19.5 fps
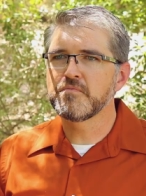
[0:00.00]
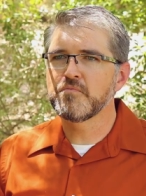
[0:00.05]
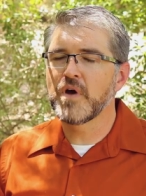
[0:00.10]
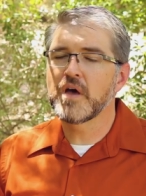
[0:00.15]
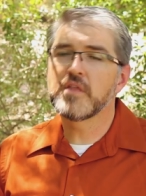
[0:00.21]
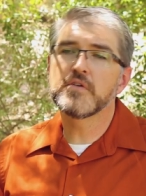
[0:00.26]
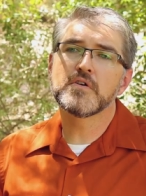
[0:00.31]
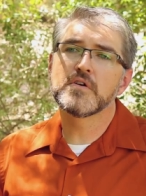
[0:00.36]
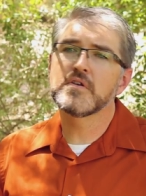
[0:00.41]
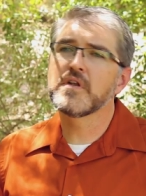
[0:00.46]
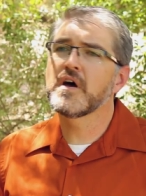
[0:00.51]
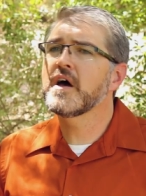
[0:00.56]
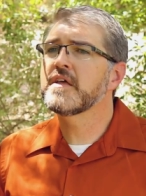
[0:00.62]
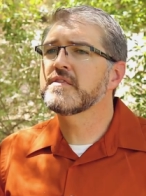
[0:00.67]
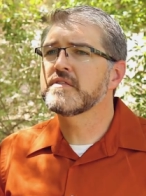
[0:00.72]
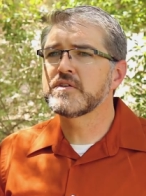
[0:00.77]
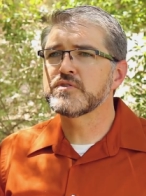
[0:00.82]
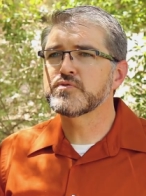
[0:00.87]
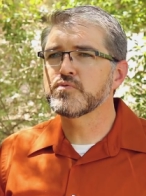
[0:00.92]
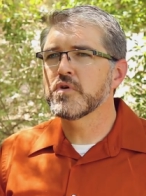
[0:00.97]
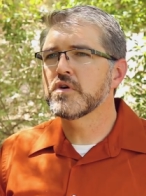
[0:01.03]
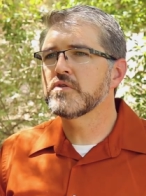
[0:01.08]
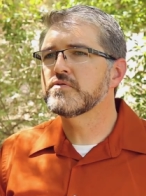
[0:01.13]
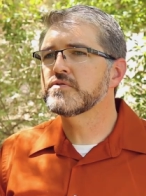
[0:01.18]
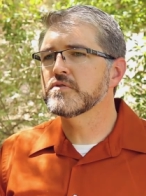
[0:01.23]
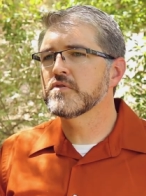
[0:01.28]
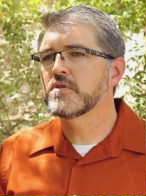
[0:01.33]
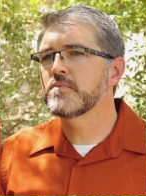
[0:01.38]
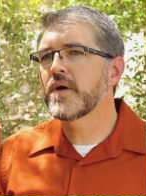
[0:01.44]
whether or not these
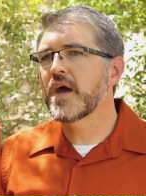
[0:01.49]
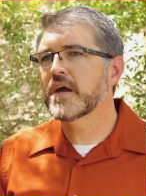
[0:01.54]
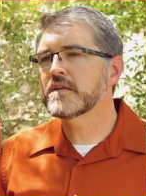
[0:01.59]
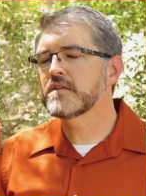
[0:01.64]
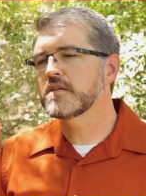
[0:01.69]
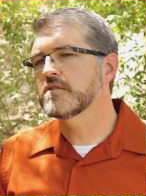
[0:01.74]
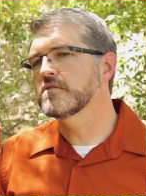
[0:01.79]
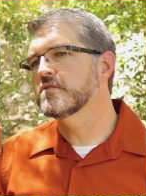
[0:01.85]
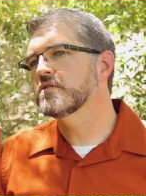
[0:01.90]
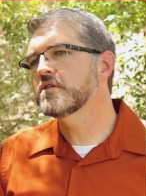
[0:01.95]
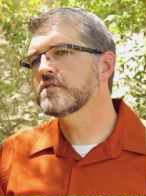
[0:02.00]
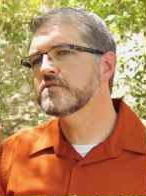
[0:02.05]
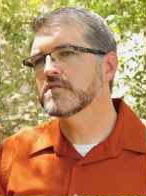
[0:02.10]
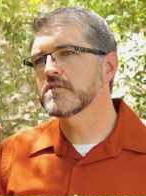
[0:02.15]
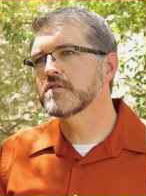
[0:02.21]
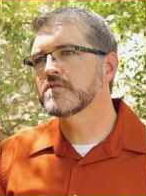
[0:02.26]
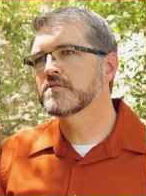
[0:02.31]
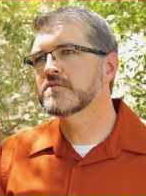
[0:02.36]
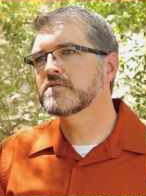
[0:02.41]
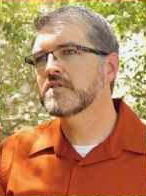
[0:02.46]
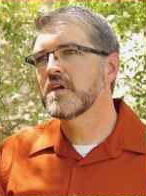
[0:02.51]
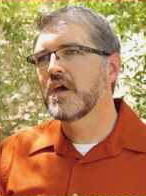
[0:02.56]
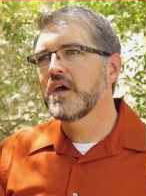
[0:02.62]
roads are impacting the lizards